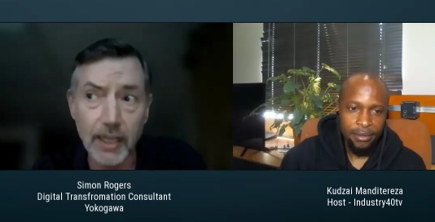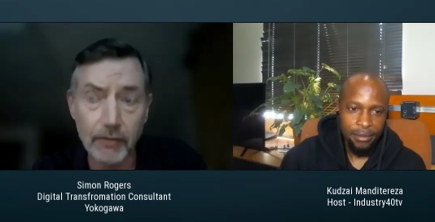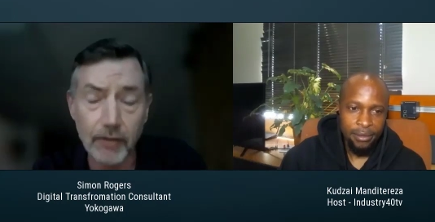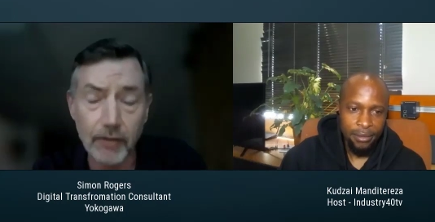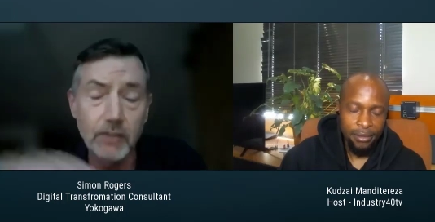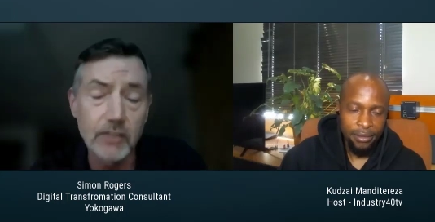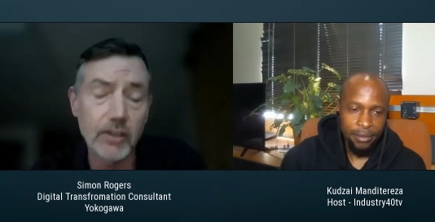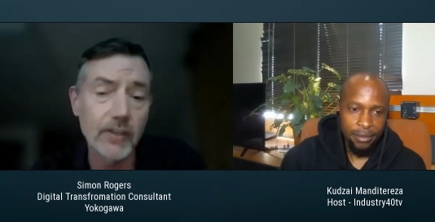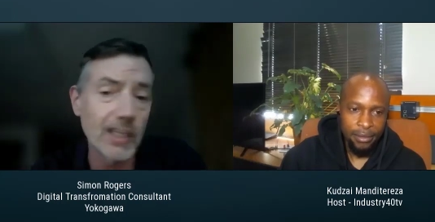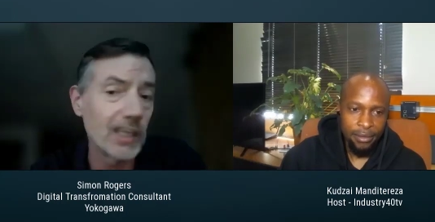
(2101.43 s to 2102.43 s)
Speaker 1: of that five years,
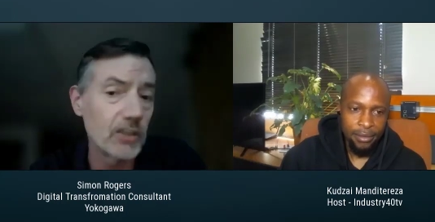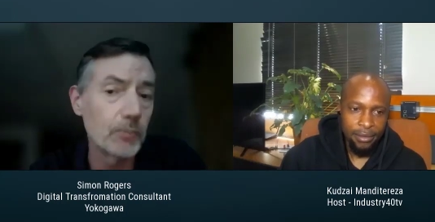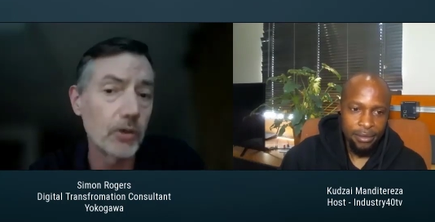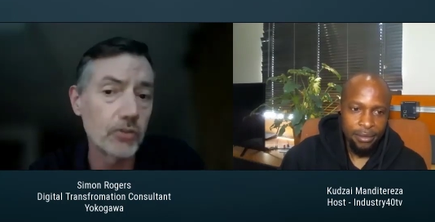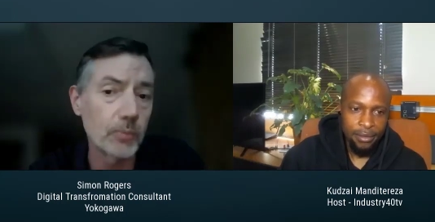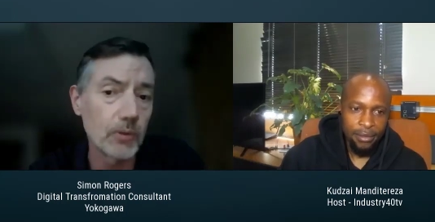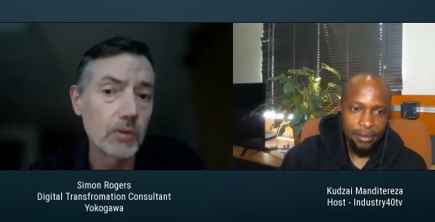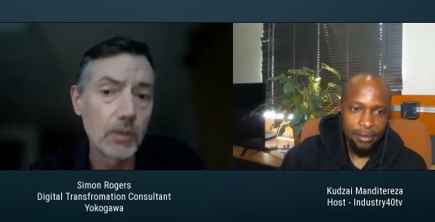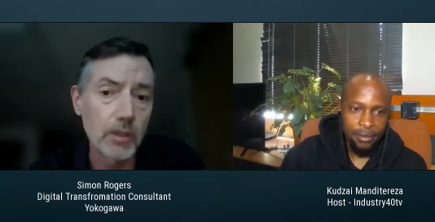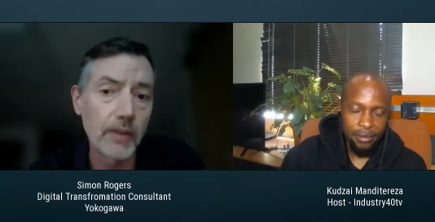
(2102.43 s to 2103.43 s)
I think it is possible
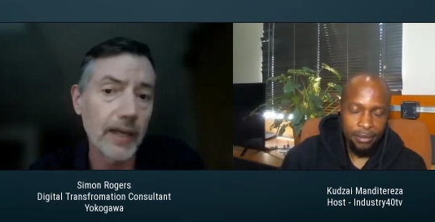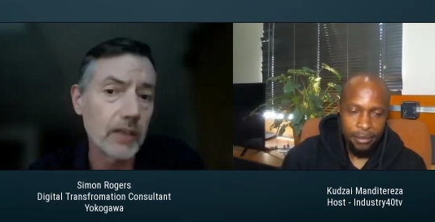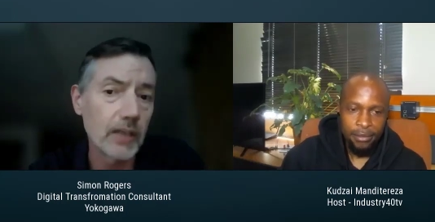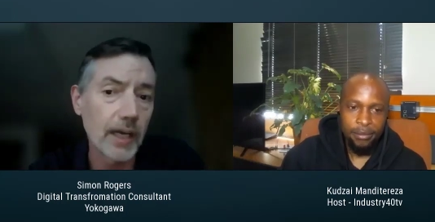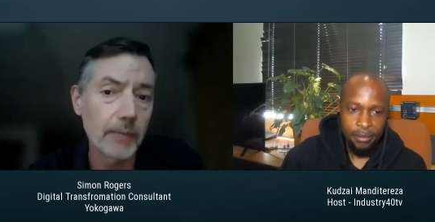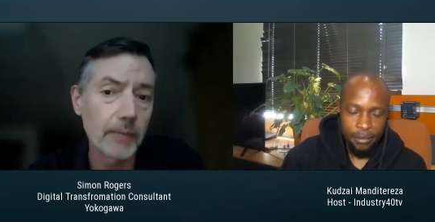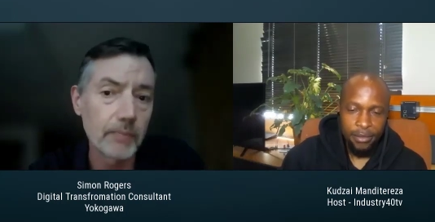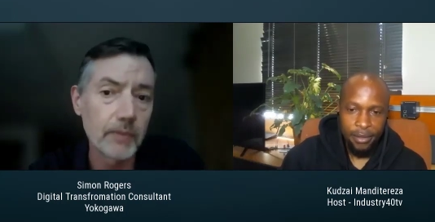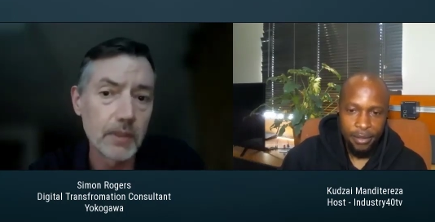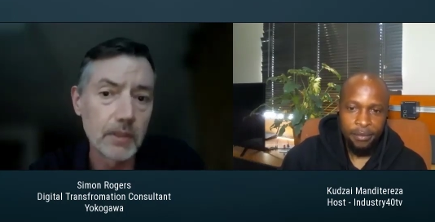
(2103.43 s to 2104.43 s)
that that could happen.
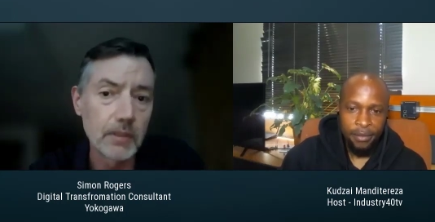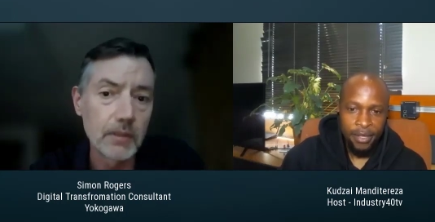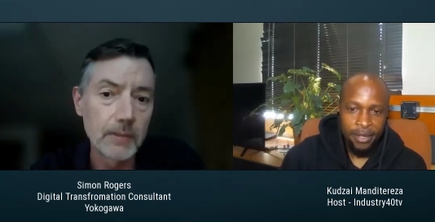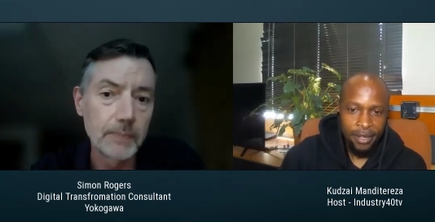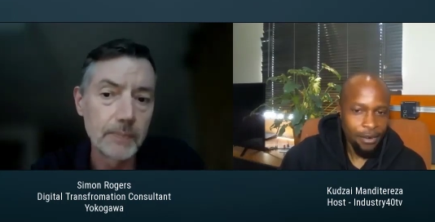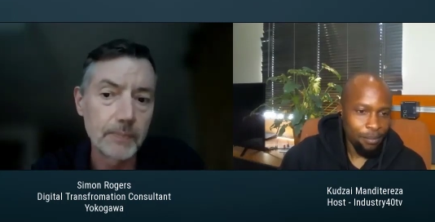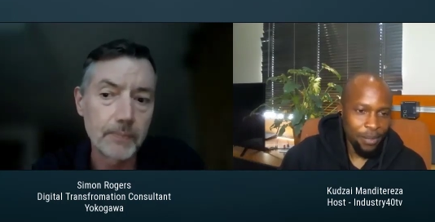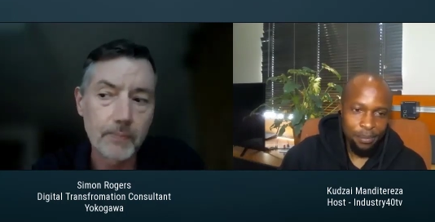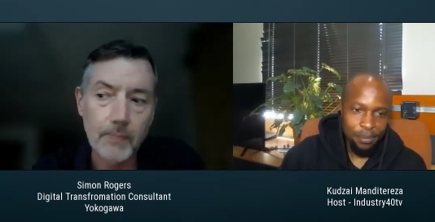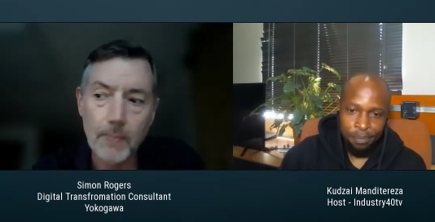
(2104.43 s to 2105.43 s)
Mm-hmm.
Speaker 2: Now,
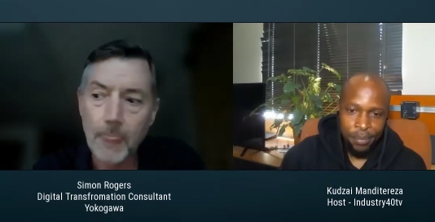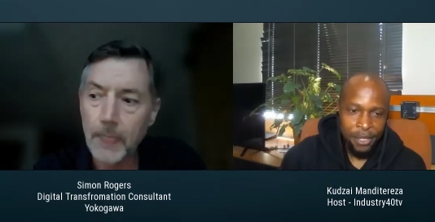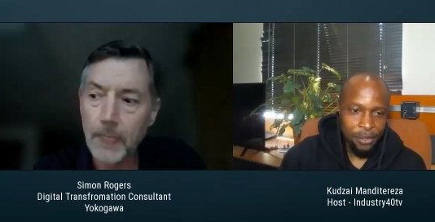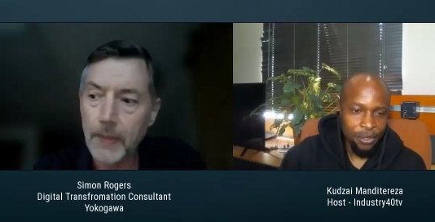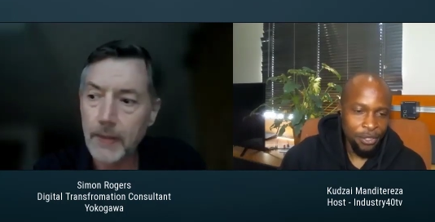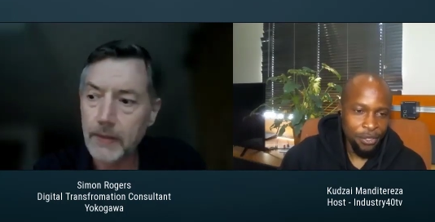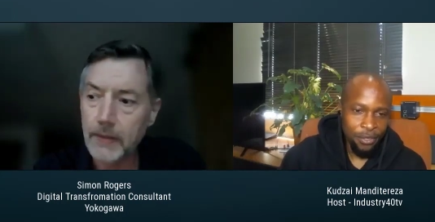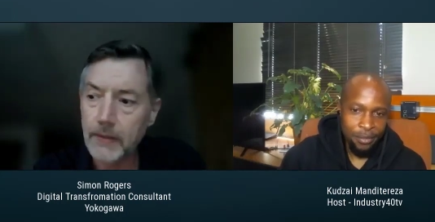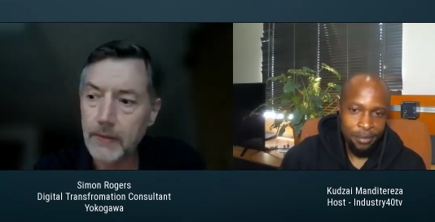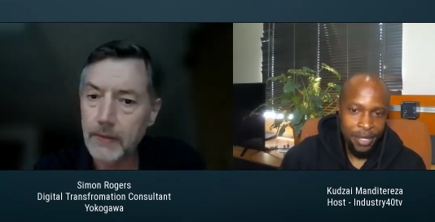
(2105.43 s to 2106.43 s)
but based on
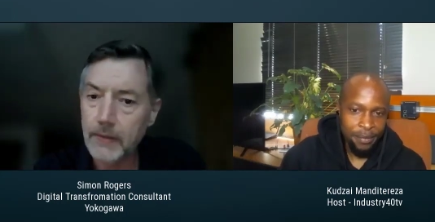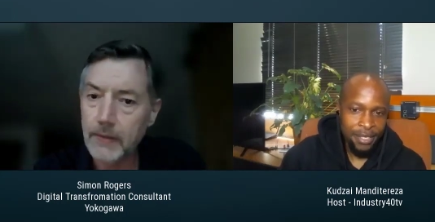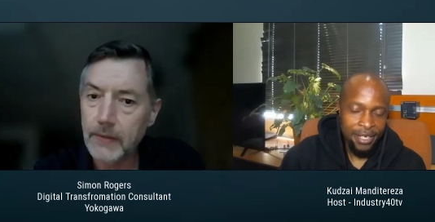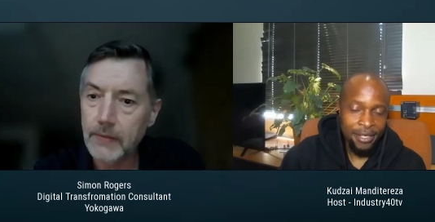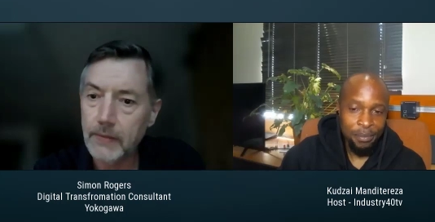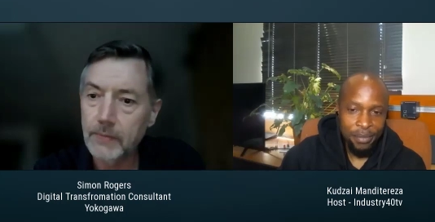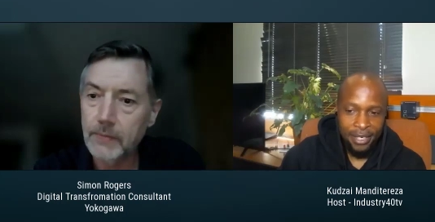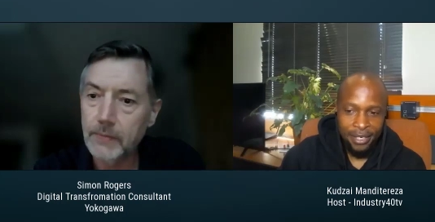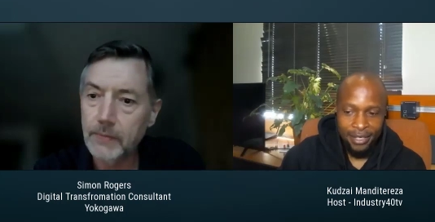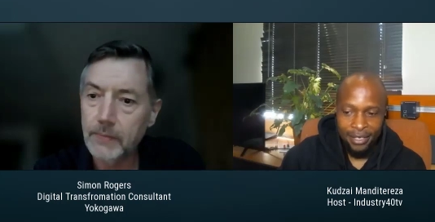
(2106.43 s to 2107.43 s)
your maybe
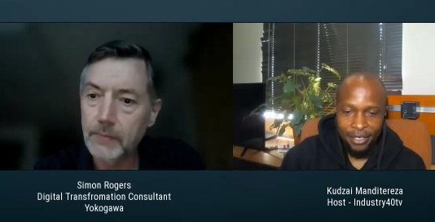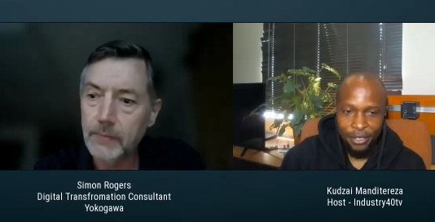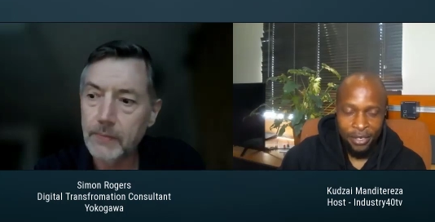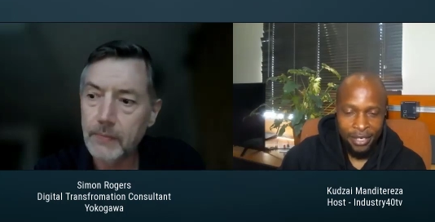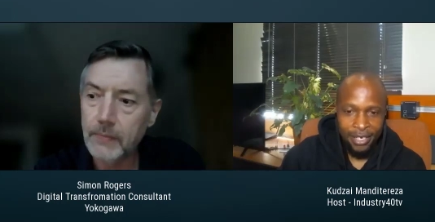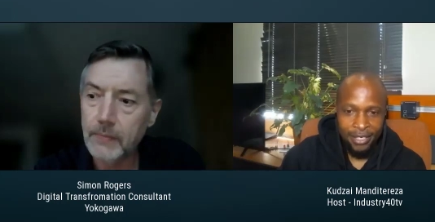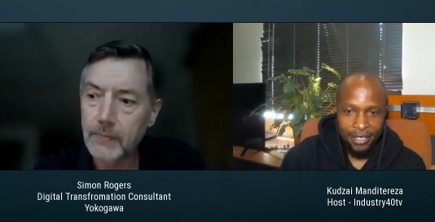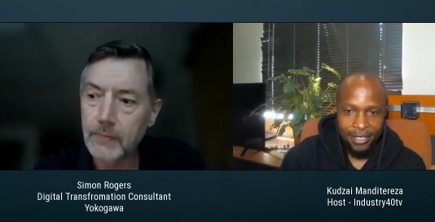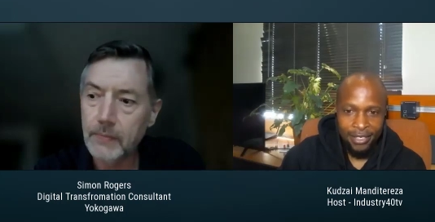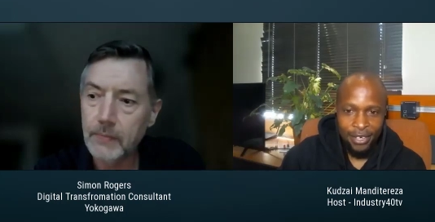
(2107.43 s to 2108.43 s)
experience and your
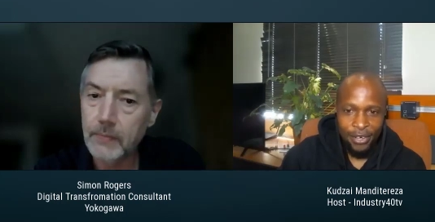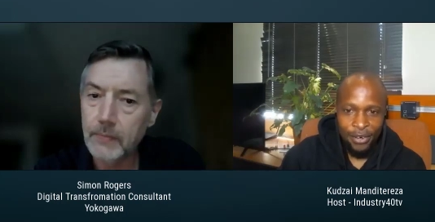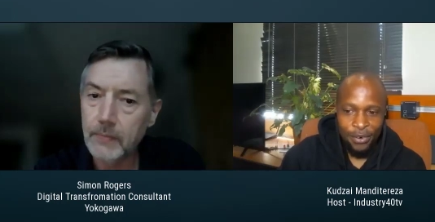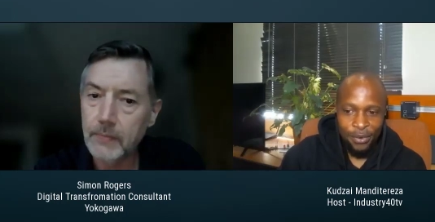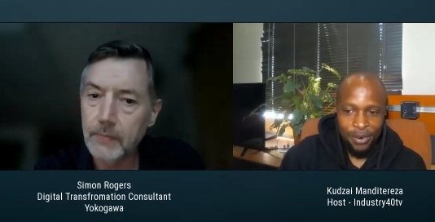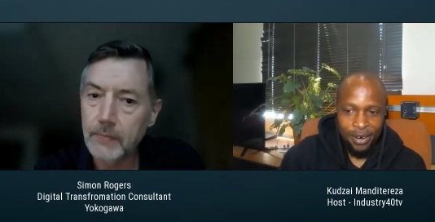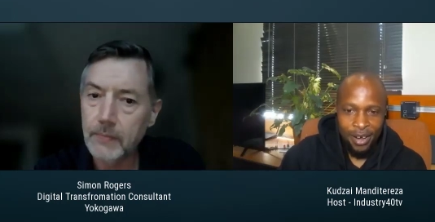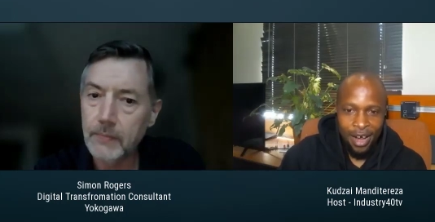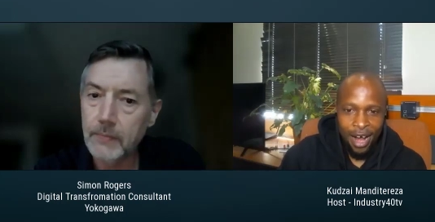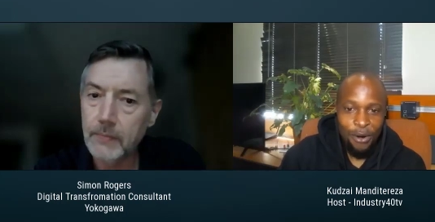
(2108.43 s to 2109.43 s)
analysis,
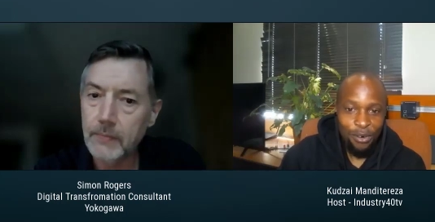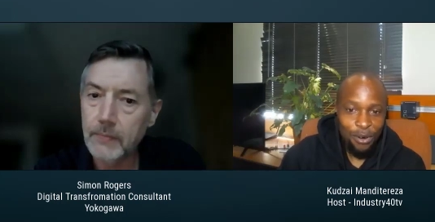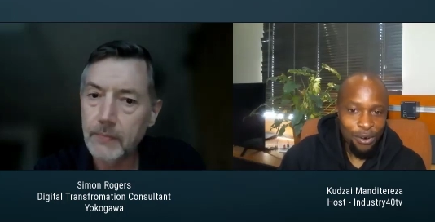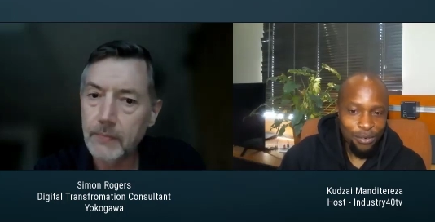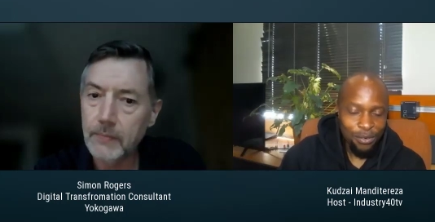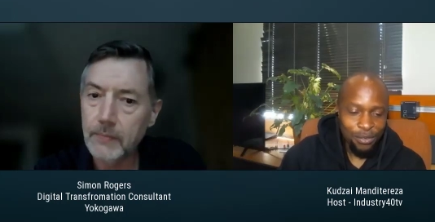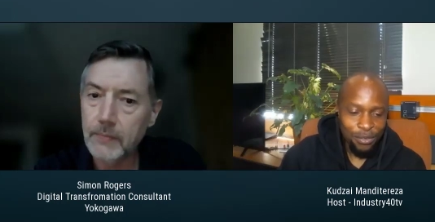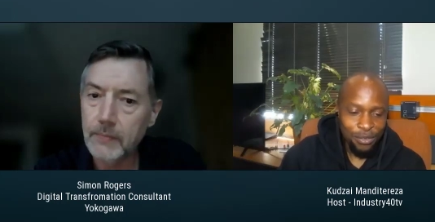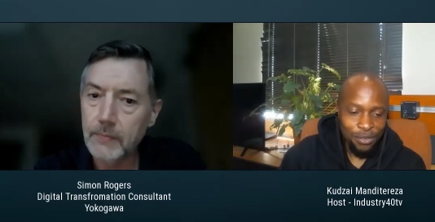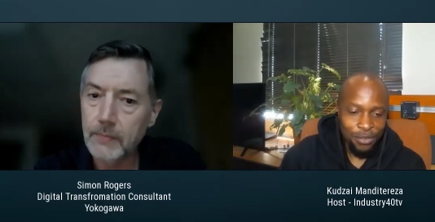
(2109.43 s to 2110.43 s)
how long
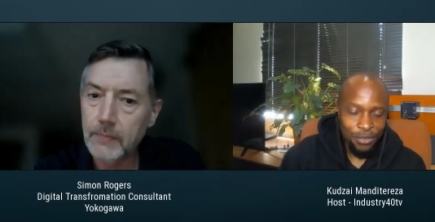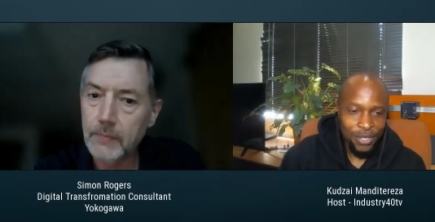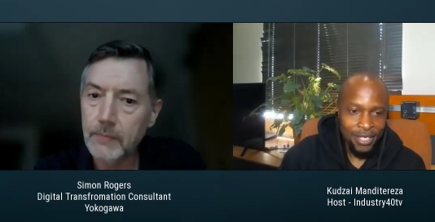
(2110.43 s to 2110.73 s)
do you